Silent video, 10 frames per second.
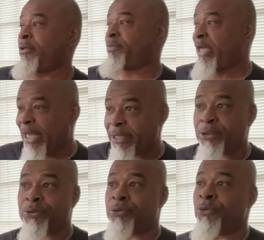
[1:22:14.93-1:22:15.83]
Telling
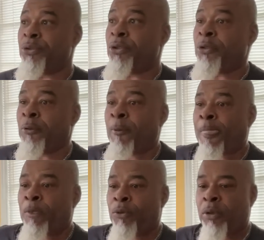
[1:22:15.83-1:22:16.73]
you,
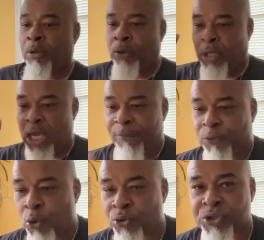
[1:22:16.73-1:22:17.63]
if
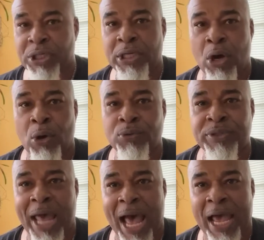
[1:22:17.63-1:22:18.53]
you see those
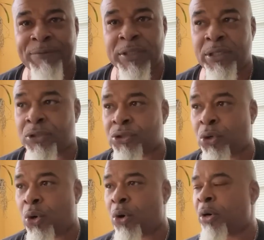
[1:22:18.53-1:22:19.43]
knives in the
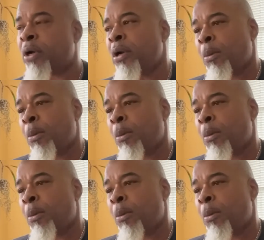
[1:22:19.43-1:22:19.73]
store,